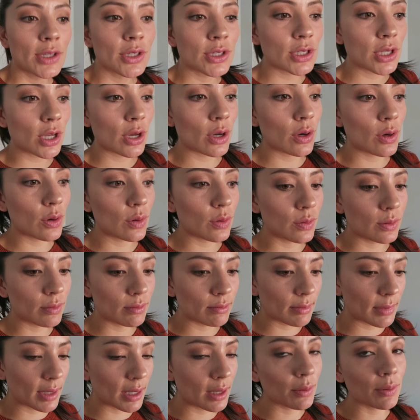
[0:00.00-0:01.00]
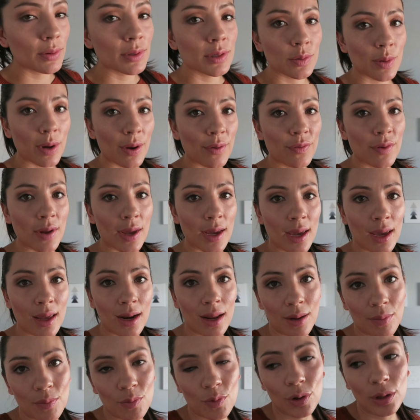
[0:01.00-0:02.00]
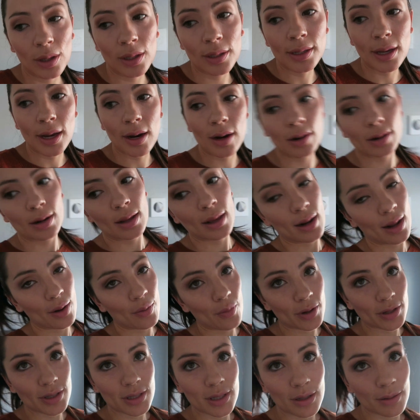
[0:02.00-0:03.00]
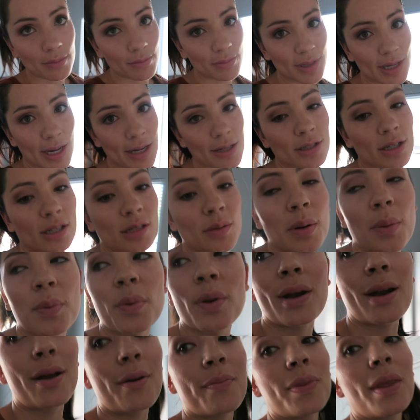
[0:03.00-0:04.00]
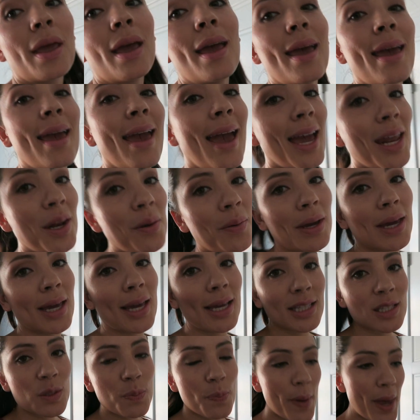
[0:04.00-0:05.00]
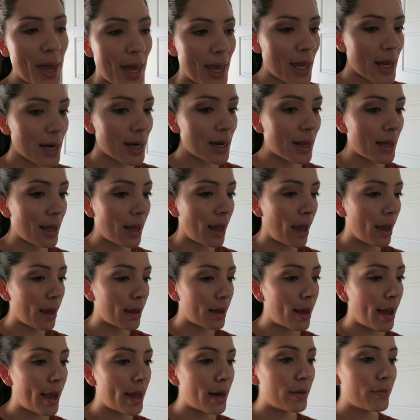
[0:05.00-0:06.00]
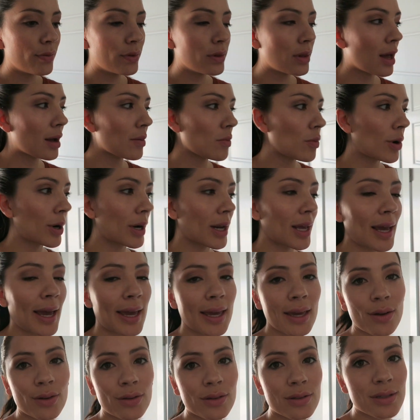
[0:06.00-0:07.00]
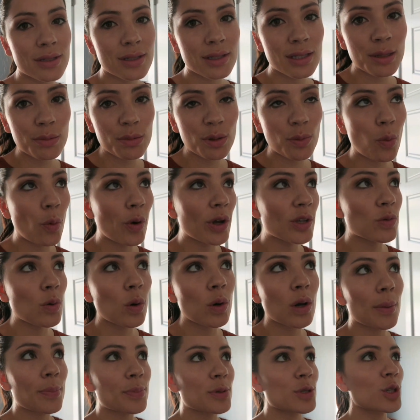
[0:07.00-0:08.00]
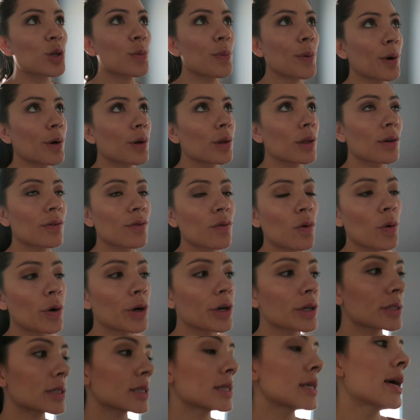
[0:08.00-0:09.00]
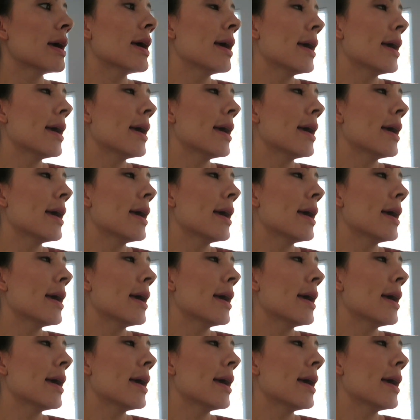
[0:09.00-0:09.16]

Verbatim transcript: So it was a rough night and I'm really tired and I want some Diet Dr. Pepper right now. Anyway, it's been kind of a long morning. I couldn't sleep. The boys woke up super early, of course.